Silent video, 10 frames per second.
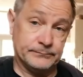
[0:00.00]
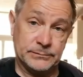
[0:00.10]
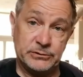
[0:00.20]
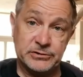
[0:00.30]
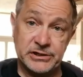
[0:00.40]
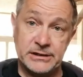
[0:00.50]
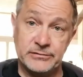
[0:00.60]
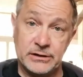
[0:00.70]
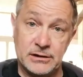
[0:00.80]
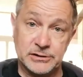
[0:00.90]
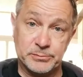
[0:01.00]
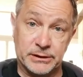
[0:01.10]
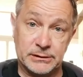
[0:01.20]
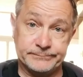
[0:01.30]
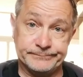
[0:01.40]
You've seen in the last
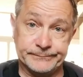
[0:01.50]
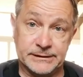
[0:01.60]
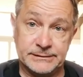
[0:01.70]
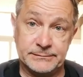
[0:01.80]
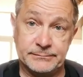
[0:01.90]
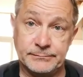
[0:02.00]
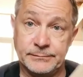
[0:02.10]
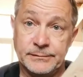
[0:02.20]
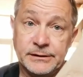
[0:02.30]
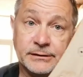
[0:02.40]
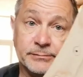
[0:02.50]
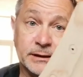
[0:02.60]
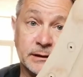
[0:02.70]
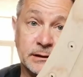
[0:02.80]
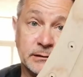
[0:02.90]
part I did the
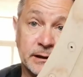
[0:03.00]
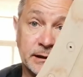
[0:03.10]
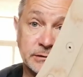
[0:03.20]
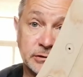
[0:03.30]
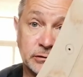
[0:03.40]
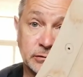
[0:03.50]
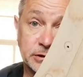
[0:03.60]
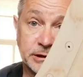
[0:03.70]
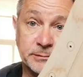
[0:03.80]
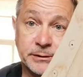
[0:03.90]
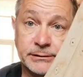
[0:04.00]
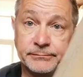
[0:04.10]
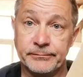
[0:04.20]
beginning of the headstock shaping.